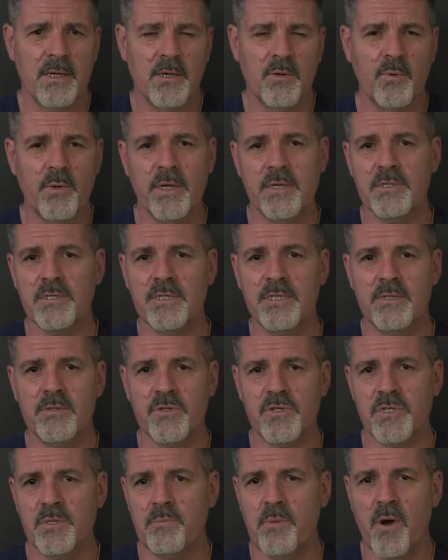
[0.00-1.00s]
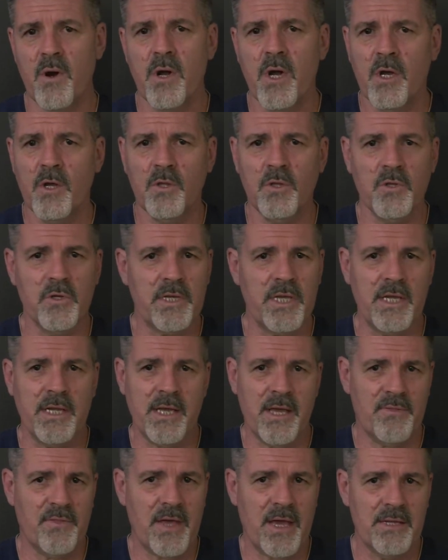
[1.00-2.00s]
We as leadership are looking
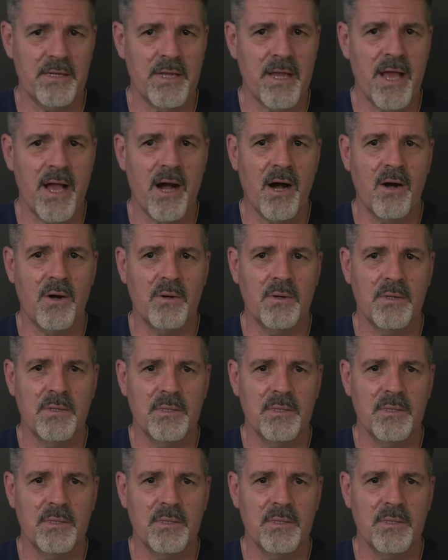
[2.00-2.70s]
at that now.